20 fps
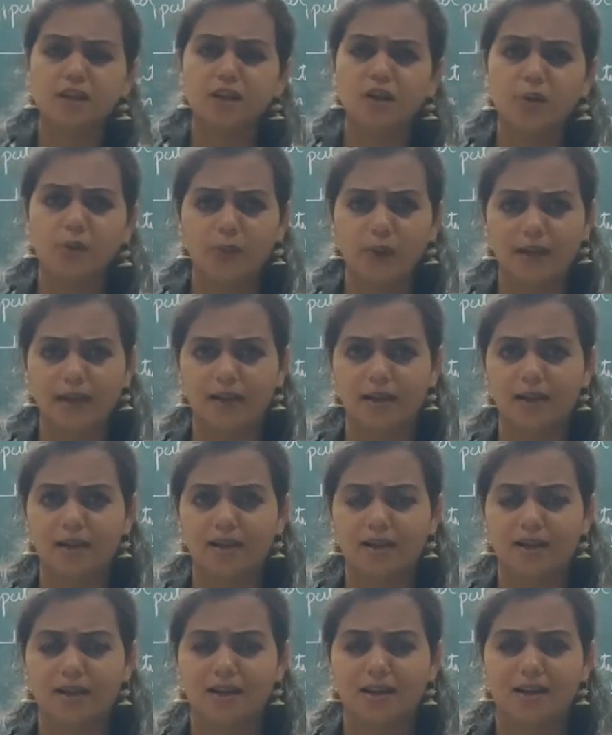Well,
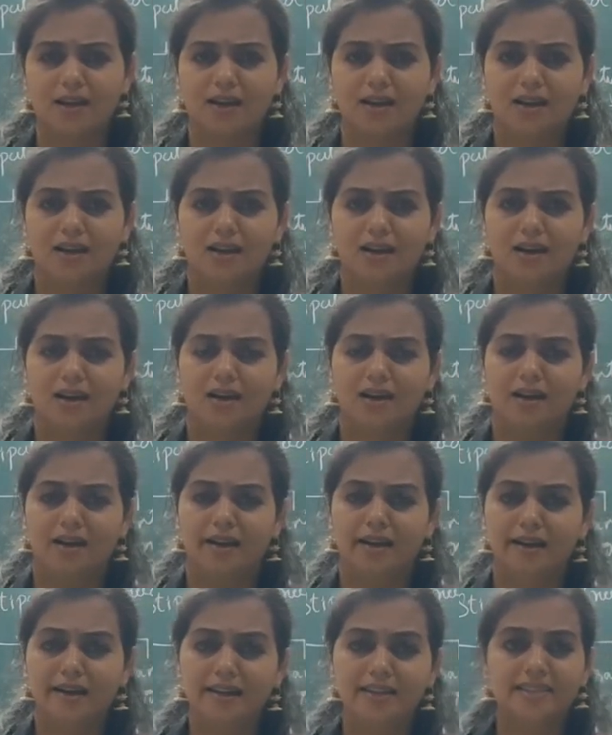
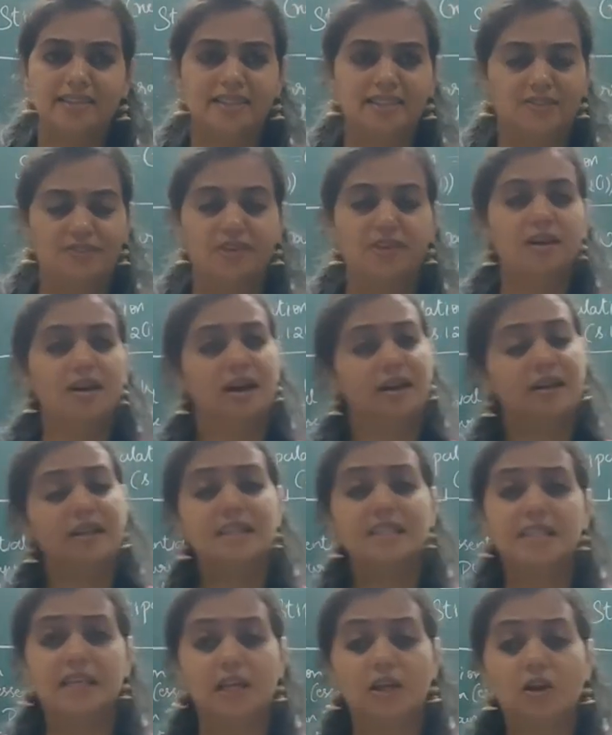it is given under
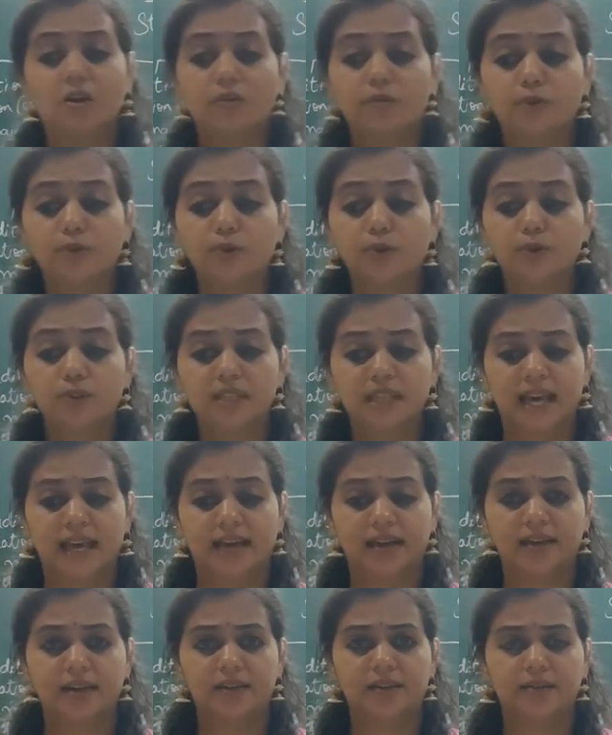Sale of Goods
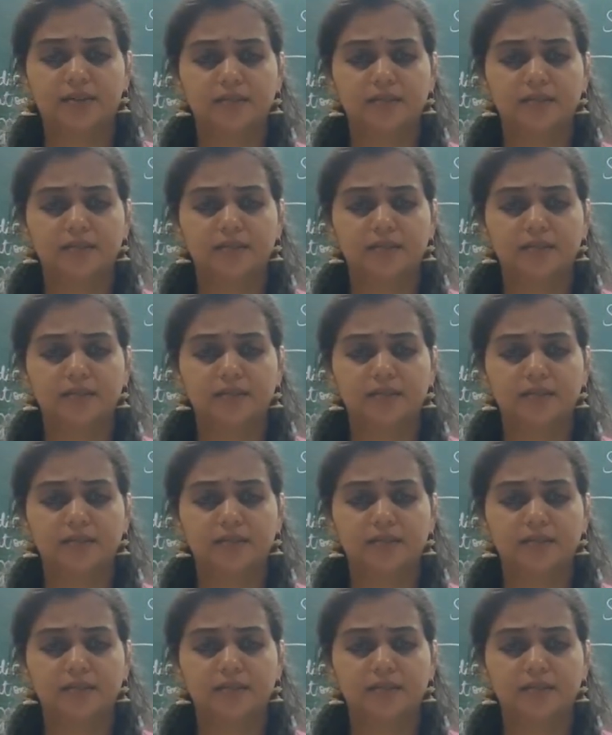Act.